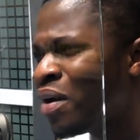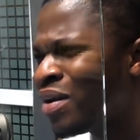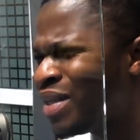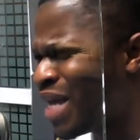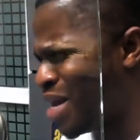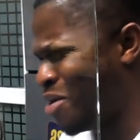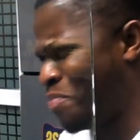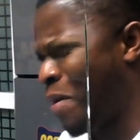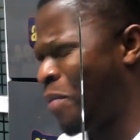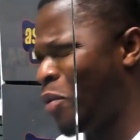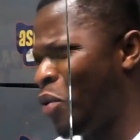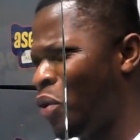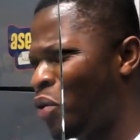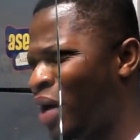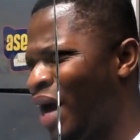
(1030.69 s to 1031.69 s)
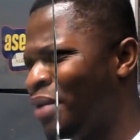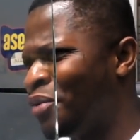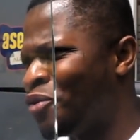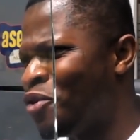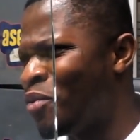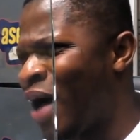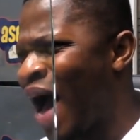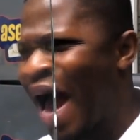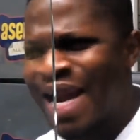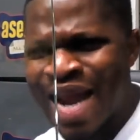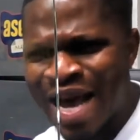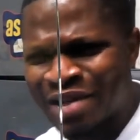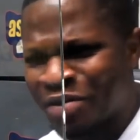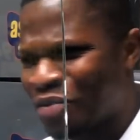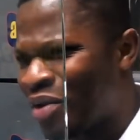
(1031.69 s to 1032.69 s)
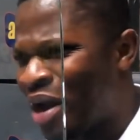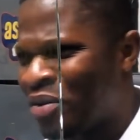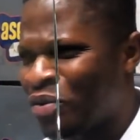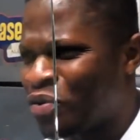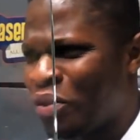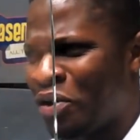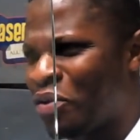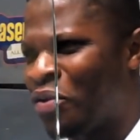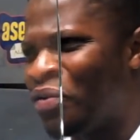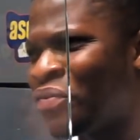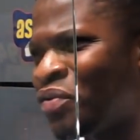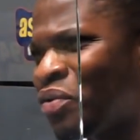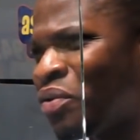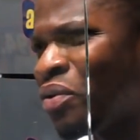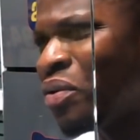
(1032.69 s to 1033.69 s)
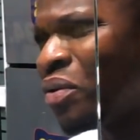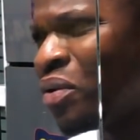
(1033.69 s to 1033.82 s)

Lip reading: They are not papa we on can kruma. Anas a crown also your crown for.